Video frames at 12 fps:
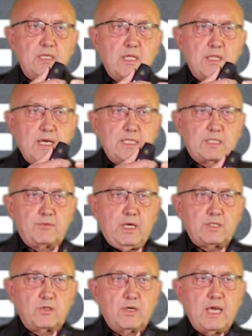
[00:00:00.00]
in that
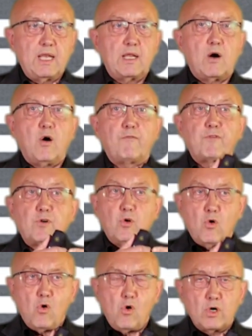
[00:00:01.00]
structure, and of
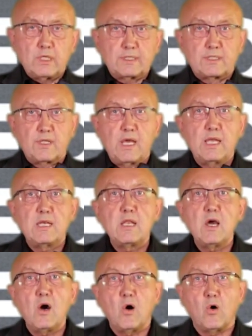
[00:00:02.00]
course they
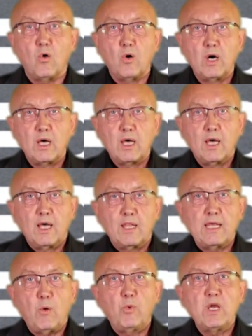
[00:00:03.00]
know
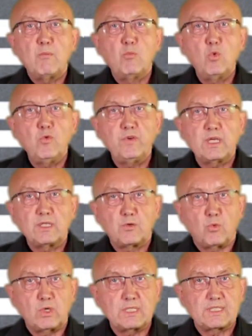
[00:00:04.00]
that we are moving
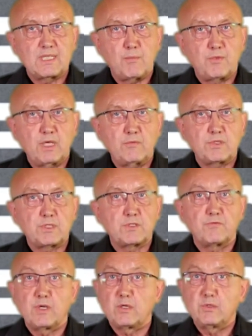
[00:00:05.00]
towards something which is
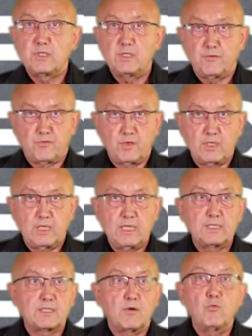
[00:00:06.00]
very different.
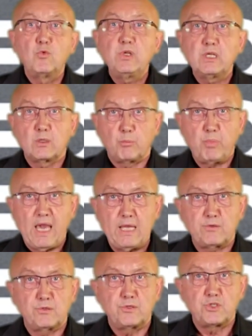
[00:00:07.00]
It's a real
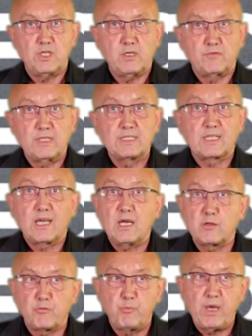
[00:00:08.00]
pattern shift. It's a
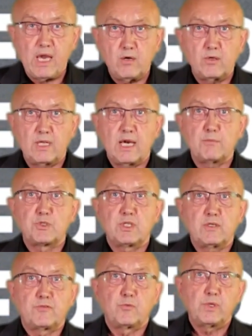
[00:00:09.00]
kind of paradigm
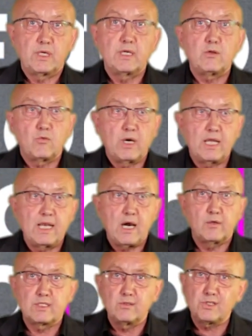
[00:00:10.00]
shift we are in right
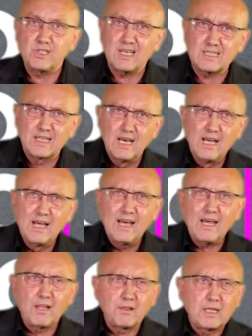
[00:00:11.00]
now. It's not just
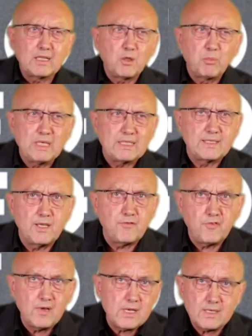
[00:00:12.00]
a little bit
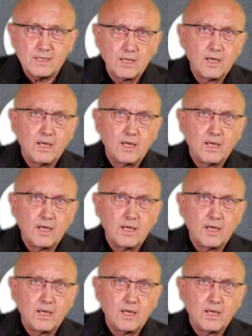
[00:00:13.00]
different,